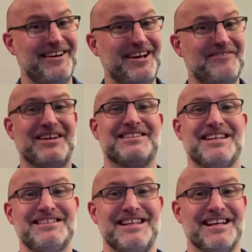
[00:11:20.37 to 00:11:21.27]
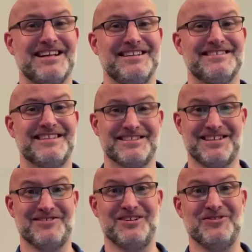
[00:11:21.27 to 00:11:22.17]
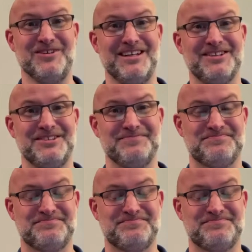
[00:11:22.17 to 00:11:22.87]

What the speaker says: Fantastic. That sounded really good.